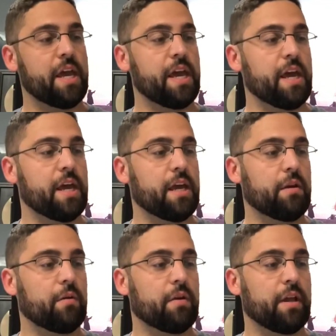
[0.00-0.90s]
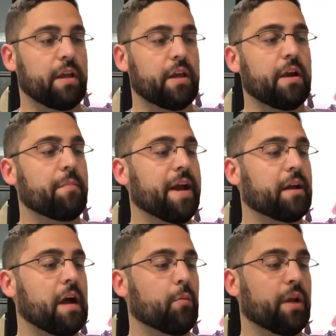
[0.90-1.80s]
and here at
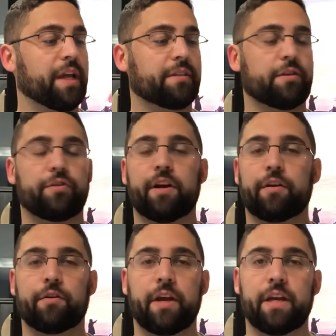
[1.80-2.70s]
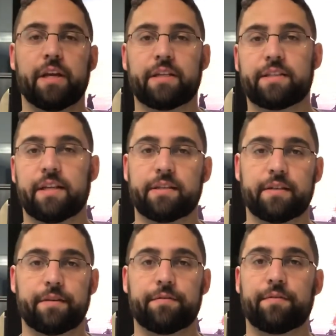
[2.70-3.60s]
MiCom we like to try to create an
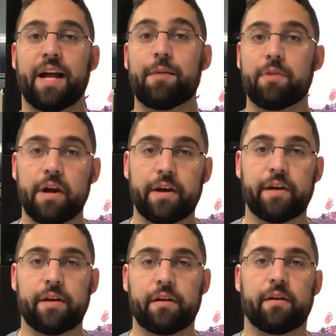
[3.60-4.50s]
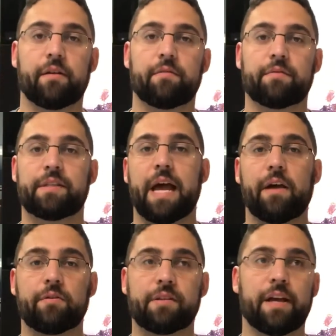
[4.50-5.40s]
extensive library of
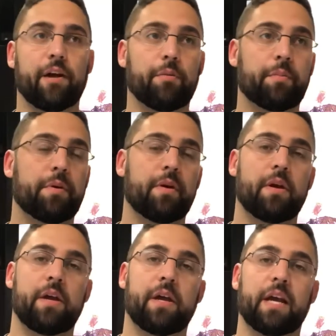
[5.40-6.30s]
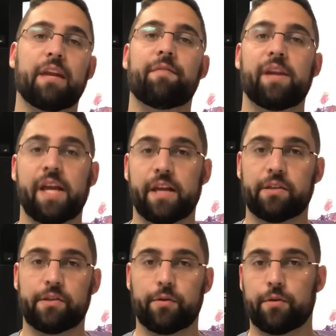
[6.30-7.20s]
sounds that help kind of
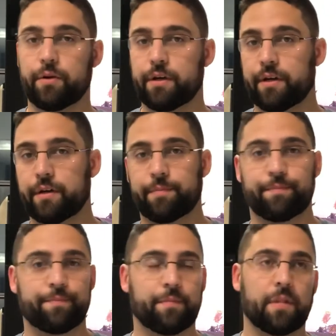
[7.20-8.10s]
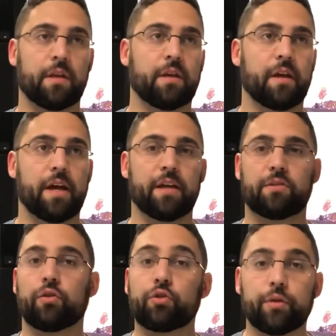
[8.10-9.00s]
enhance your
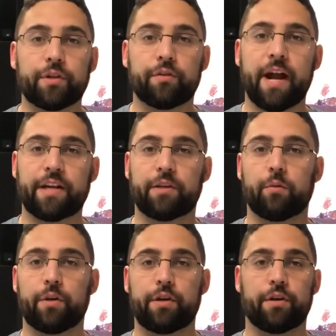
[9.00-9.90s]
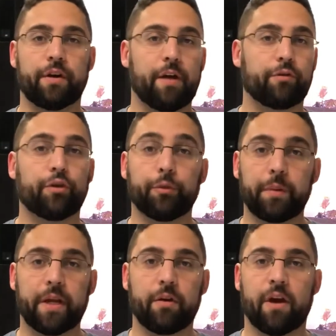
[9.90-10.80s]
social interaction when you're out
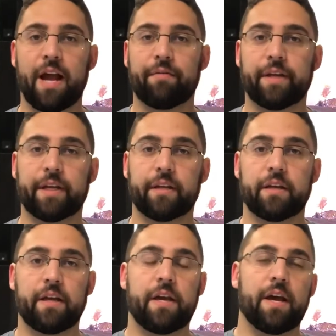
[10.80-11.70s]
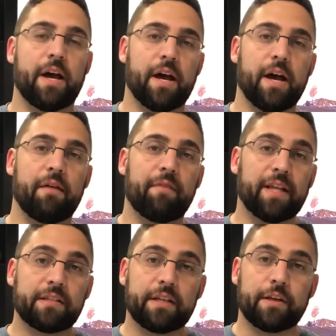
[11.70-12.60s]
trooping or having
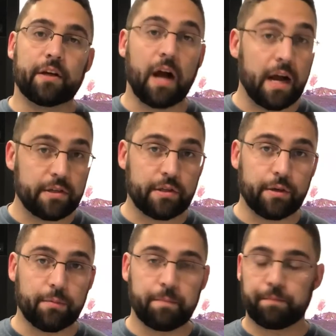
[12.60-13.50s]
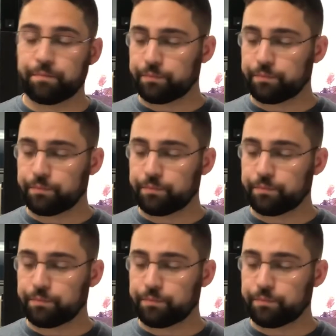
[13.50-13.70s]
events in your costume.